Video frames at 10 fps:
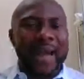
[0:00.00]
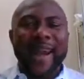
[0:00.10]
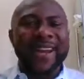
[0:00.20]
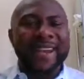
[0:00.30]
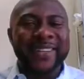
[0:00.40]

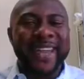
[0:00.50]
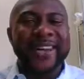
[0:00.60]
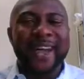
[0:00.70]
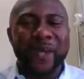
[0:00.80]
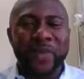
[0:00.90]
Like I said
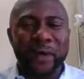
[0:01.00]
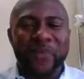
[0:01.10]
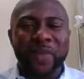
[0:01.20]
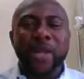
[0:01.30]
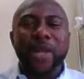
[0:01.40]
earlier
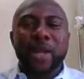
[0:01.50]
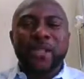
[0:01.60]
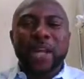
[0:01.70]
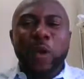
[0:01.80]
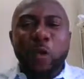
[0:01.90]
on,
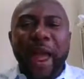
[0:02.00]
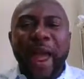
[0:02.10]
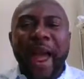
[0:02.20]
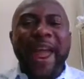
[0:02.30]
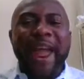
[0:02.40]
the way
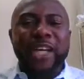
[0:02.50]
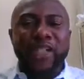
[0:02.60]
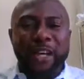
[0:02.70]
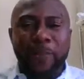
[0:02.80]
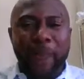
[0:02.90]
I
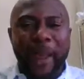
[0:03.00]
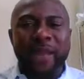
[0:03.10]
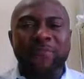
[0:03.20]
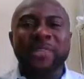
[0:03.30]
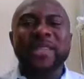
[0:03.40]
address
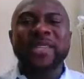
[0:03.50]
pain